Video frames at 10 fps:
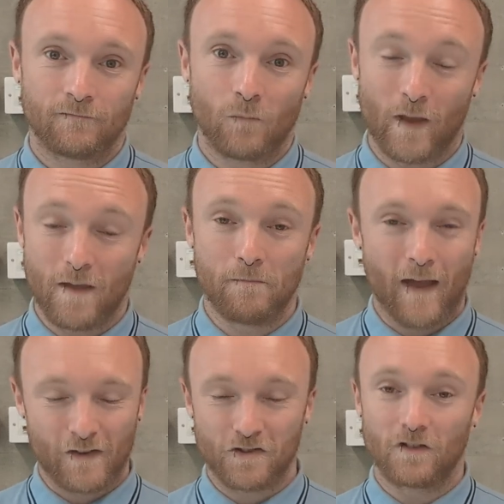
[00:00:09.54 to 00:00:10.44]
We
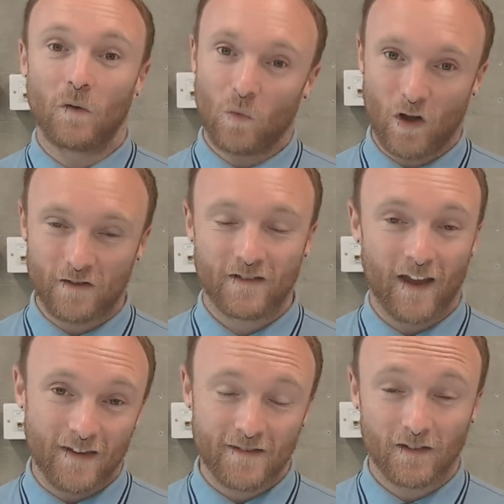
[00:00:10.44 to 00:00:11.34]
imagine
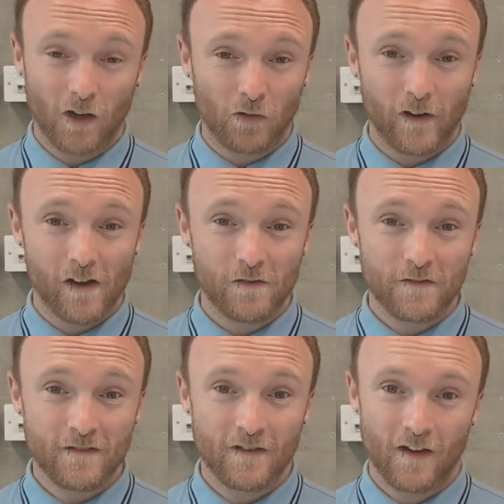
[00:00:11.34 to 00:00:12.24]
worst-case
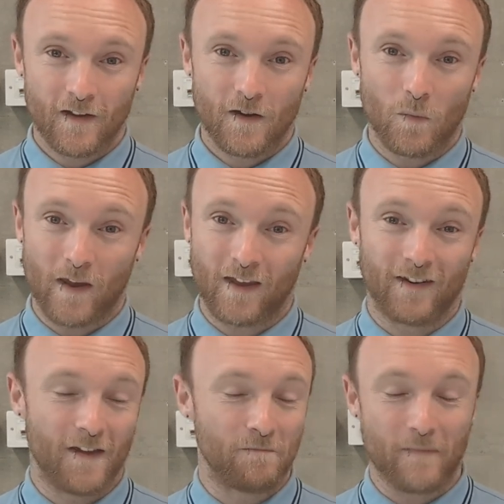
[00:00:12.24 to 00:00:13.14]
scenarios, we
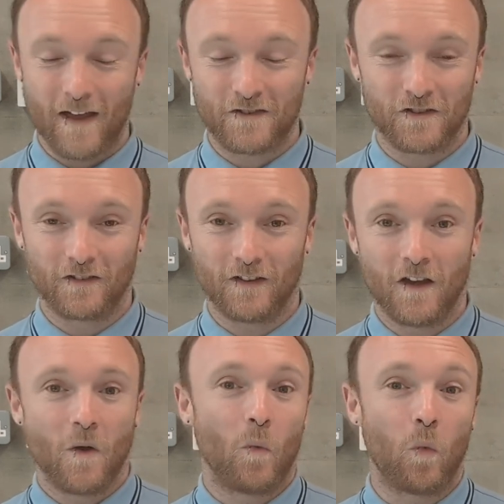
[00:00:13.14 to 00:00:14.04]
can imagine
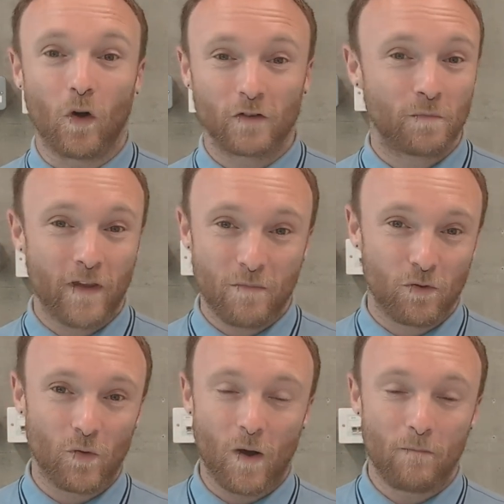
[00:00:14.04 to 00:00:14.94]
what
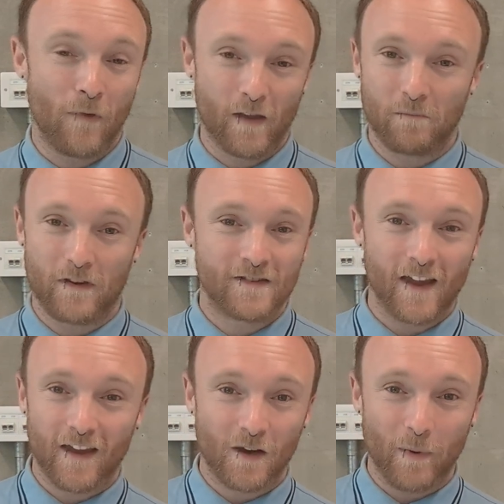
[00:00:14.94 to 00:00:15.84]
people might be
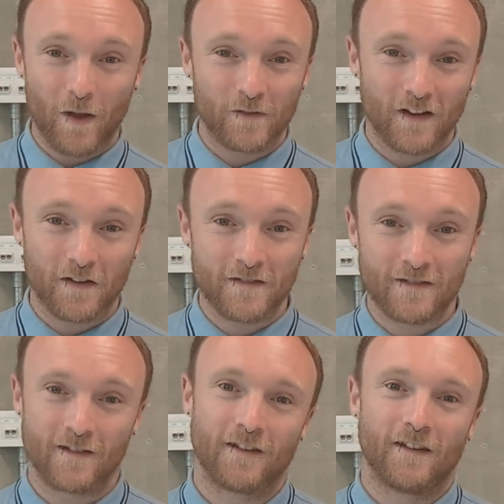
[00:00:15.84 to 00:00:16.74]
saying about
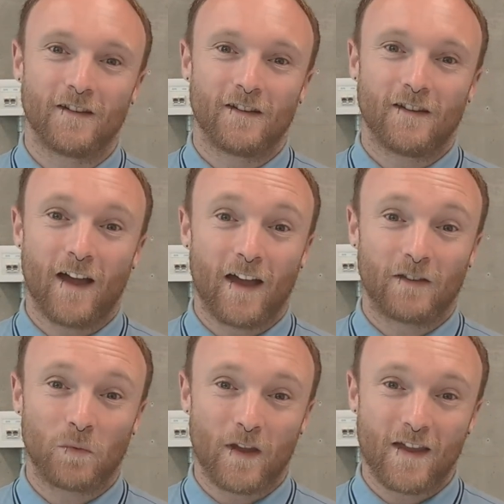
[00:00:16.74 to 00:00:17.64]
us,
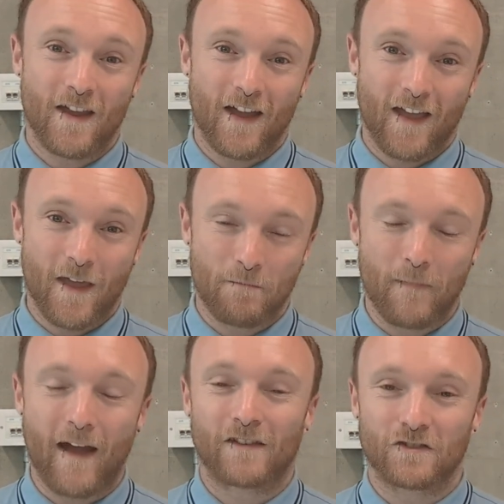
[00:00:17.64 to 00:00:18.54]
and we
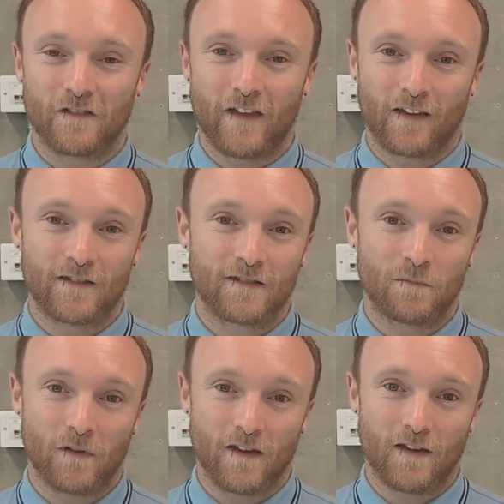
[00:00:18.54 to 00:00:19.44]
imagine things to
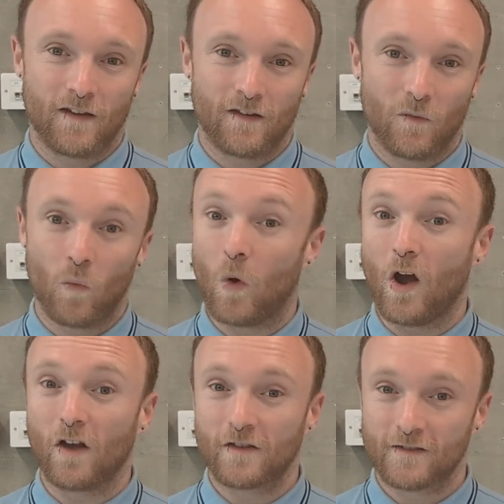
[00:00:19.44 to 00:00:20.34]
be
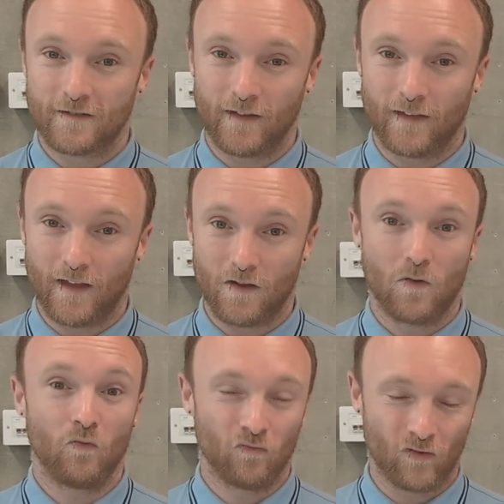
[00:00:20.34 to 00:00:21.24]
worse than they
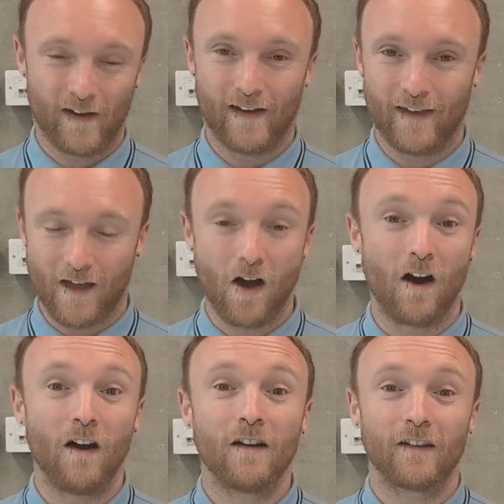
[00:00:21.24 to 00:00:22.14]
really
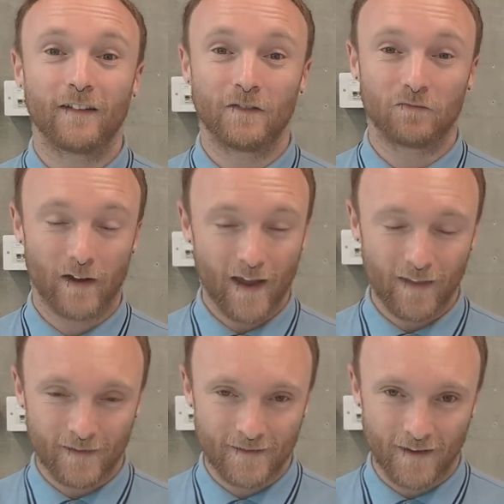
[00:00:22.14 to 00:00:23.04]
are in
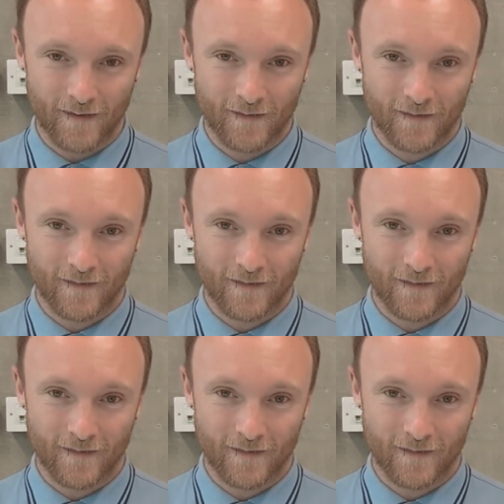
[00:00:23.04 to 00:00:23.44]
reality.